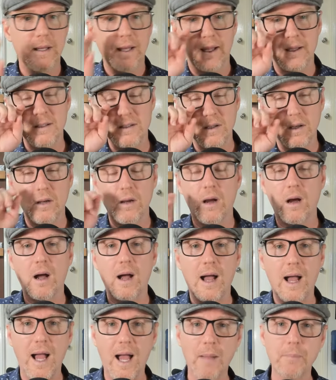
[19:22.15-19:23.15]
And so
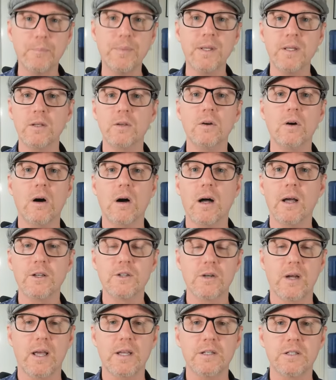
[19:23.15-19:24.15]
upping your
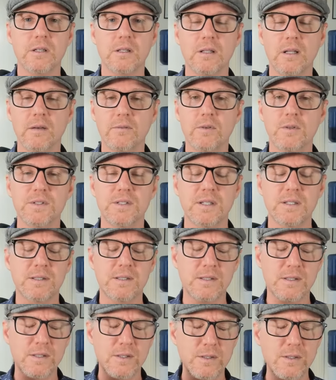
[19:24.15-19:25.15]
hydration levels is
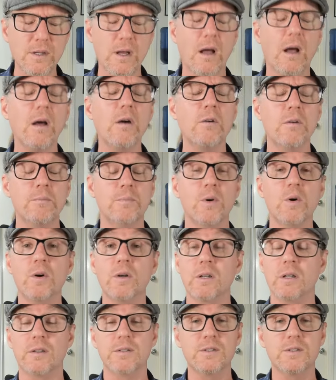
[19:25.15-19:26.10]
so important.